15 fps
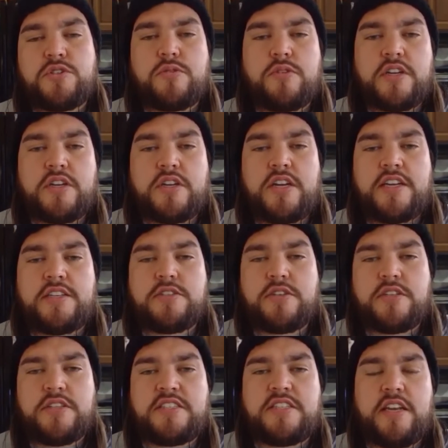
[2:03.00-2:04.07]
organizer in
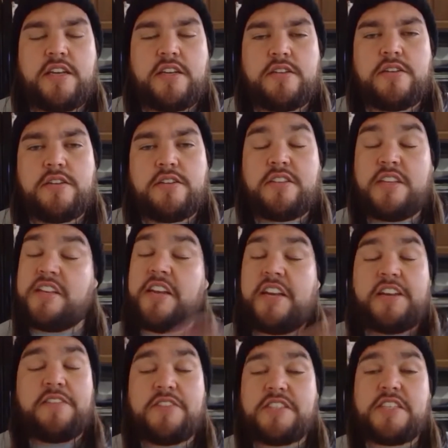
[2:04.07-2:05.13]
the state, in any
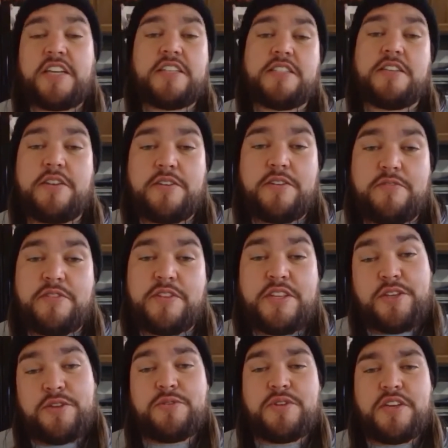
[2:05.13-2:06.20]
of the states of the
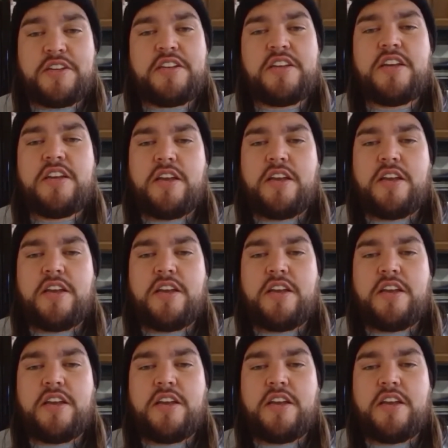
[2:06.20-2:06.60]
union.